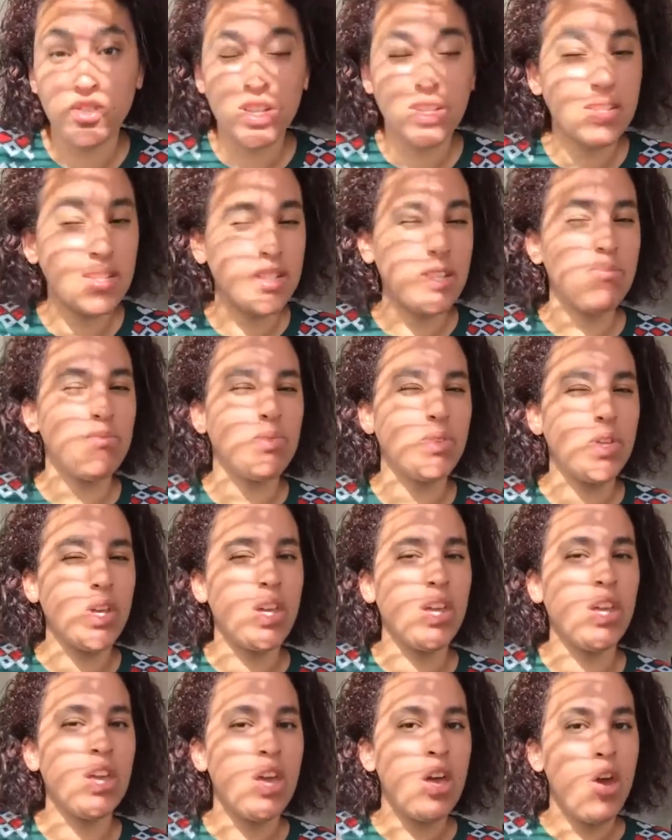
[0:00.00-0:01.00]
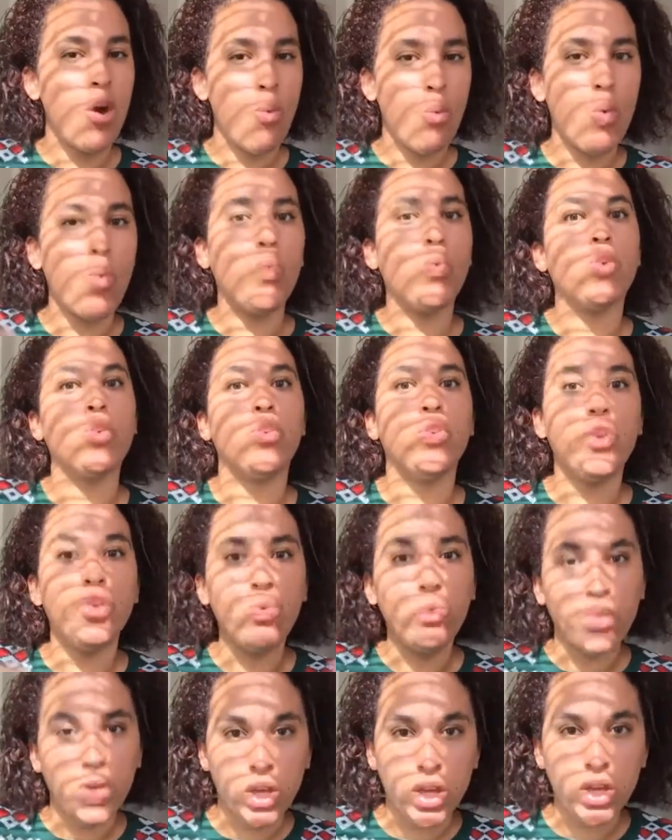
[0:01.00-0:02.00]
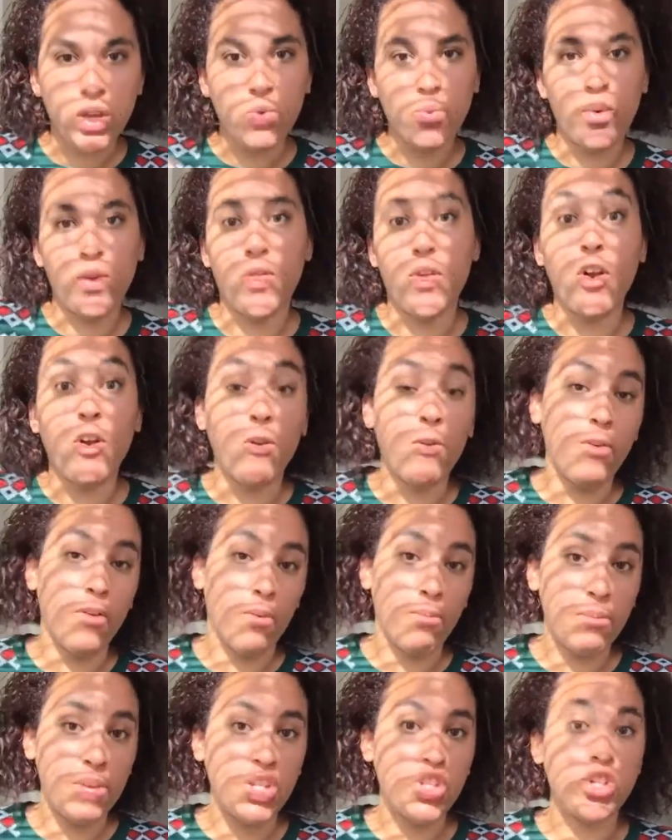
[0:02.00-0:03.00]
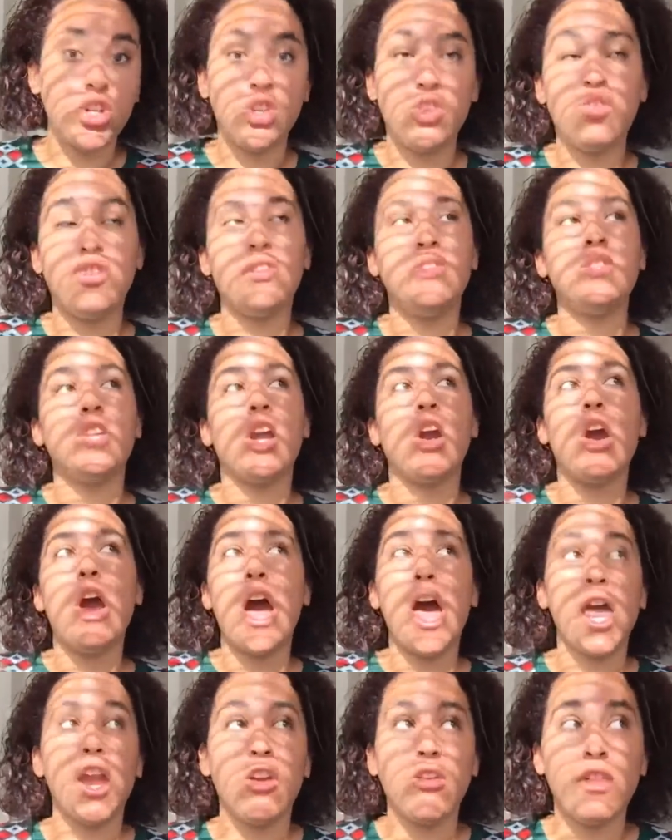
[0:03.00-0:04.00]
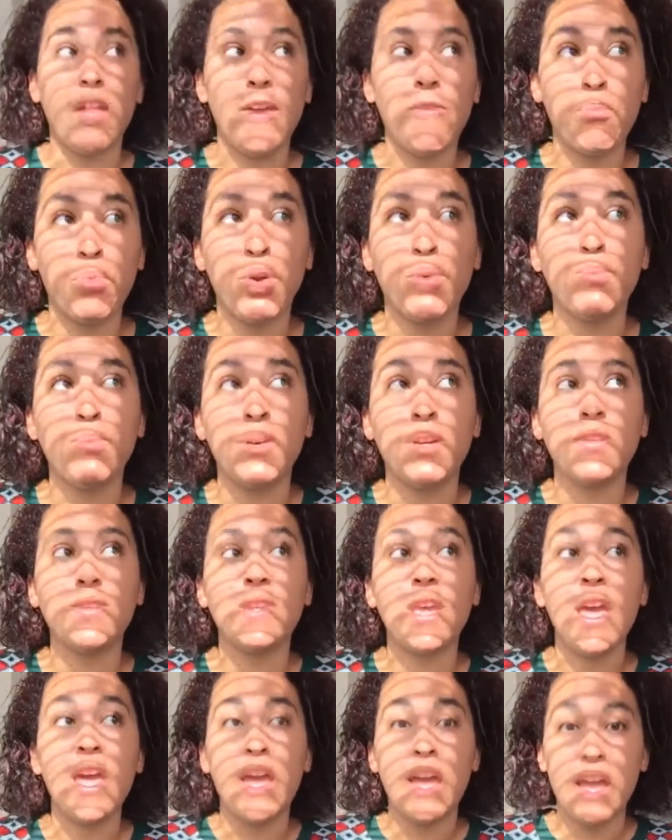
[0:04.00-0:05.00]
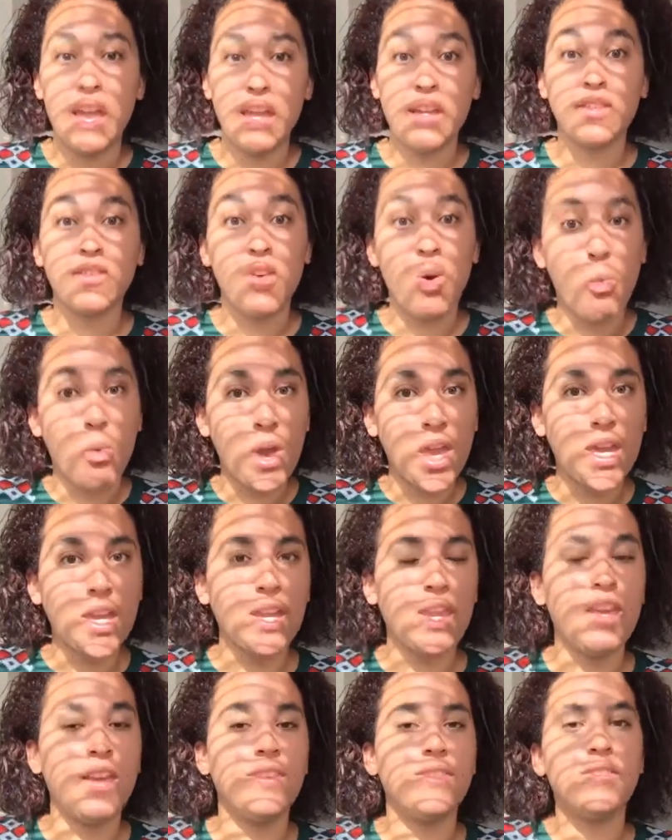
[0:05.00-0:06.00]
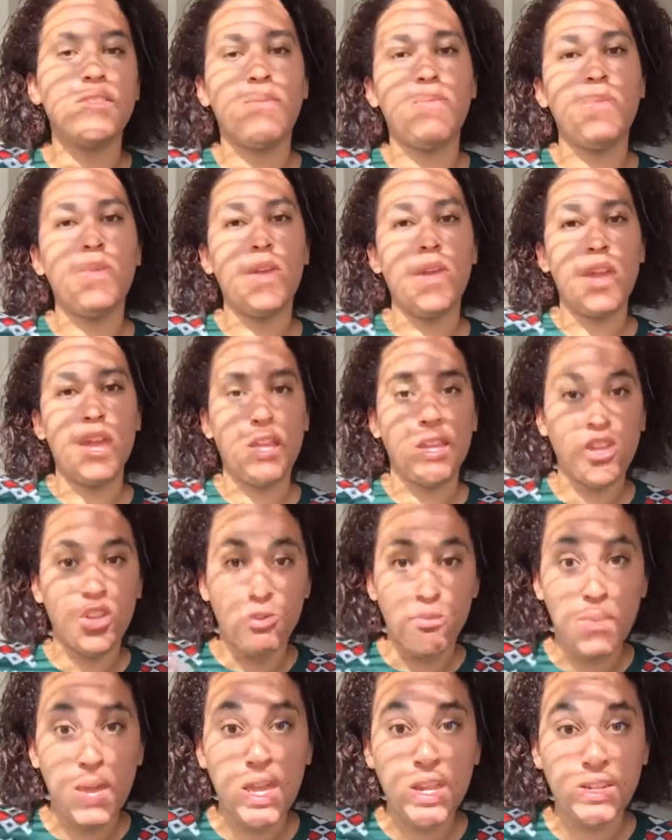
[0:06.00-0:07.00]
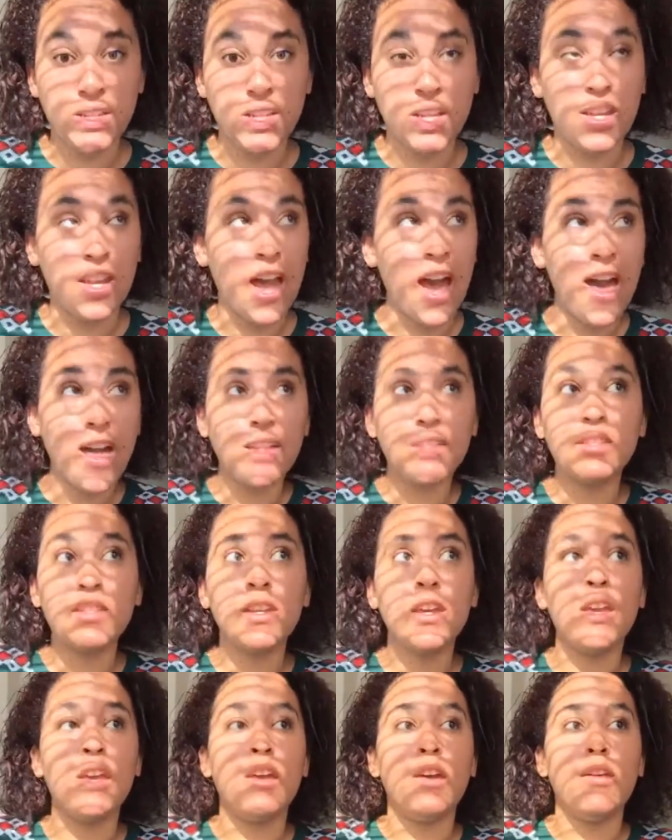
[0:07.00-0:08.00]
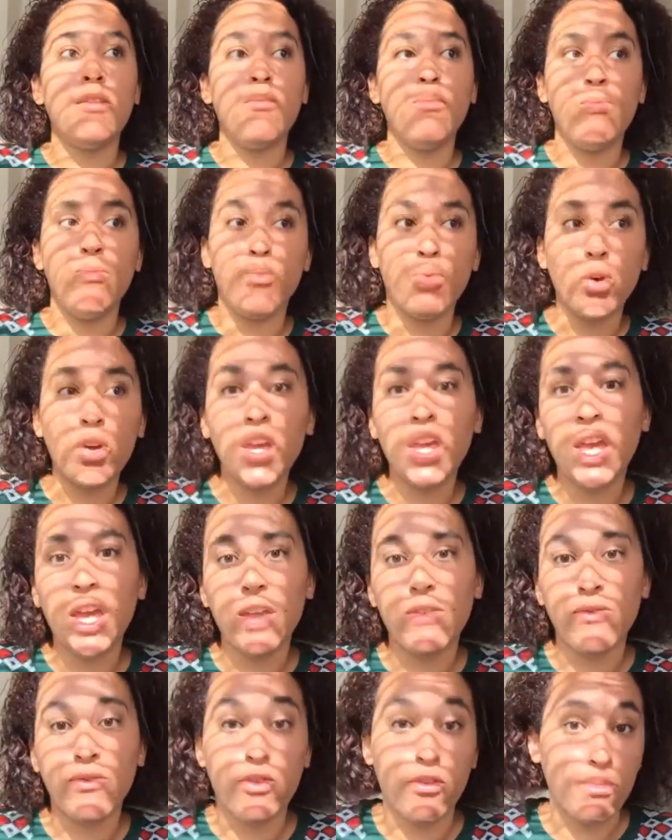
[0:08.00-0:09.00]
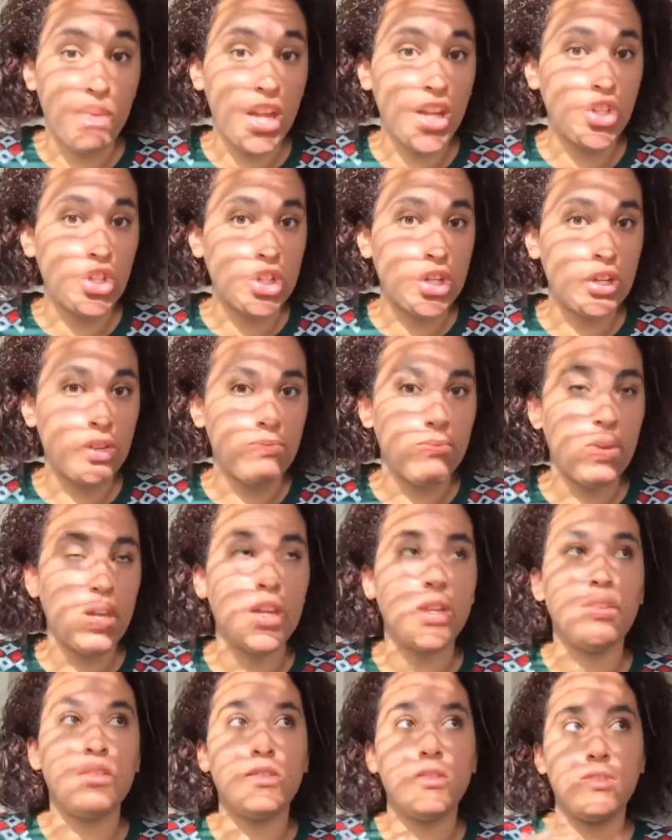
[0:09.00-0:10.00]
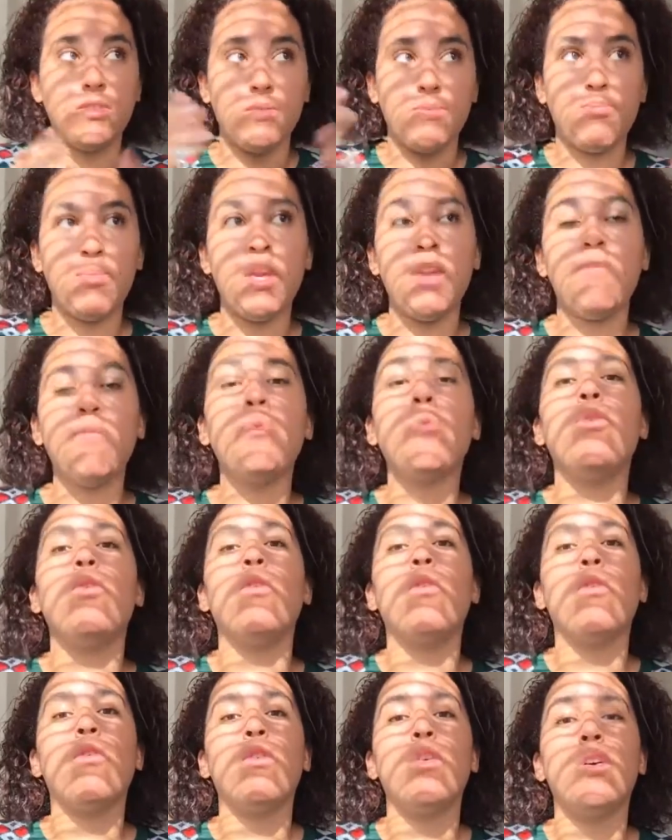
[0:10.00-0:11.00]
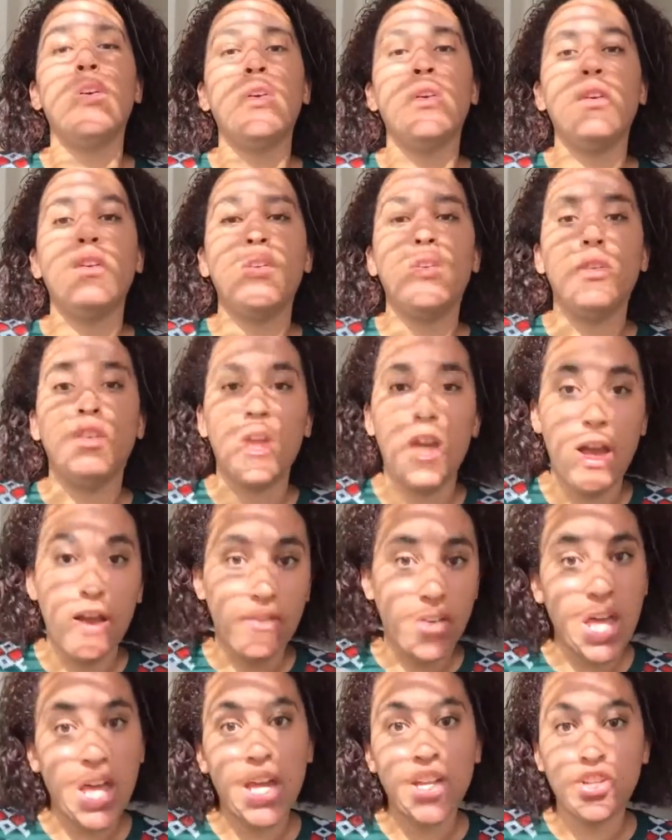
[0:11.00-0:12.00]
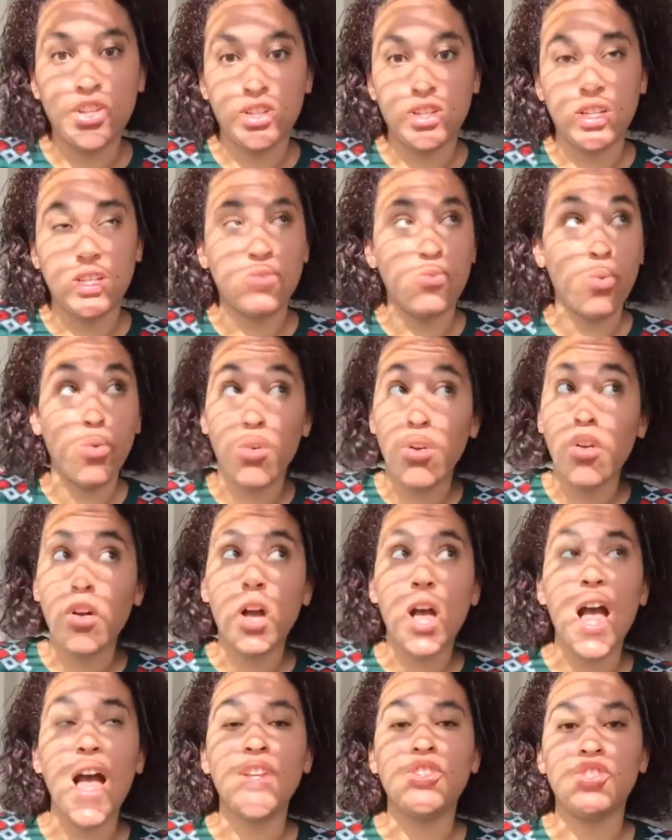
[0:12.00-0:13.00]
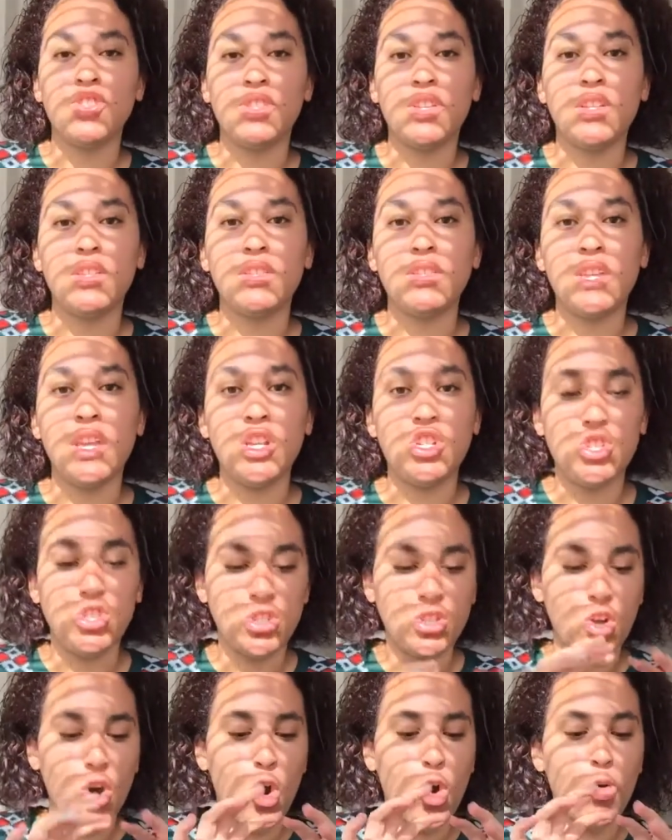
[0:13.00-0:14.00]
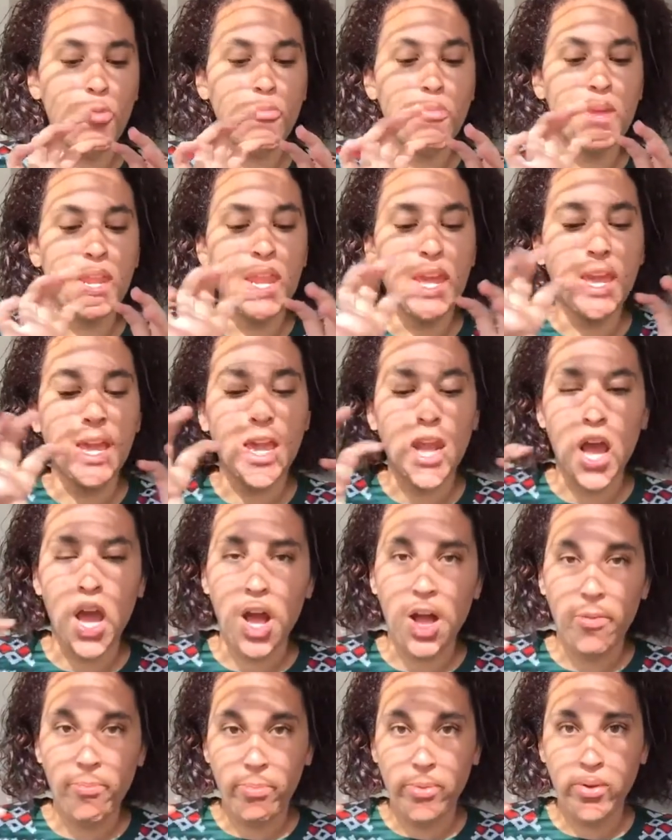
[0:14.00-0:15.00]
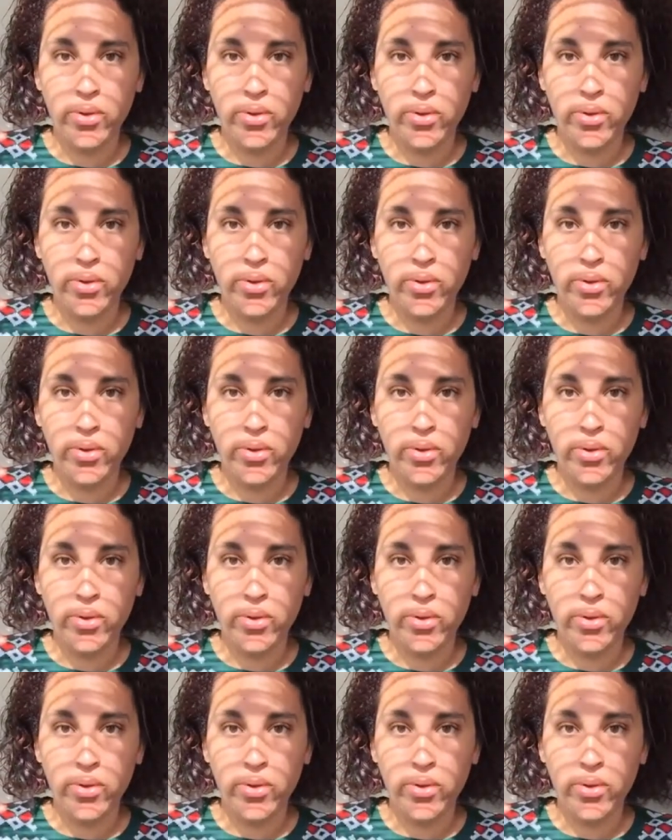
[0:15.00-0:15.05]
That's simply what we're doing with our mission, you could say our higher life purpose, is awakening something in humanity, not bringing information, because people have consciousness. We're all consciousness. It's just opening it up.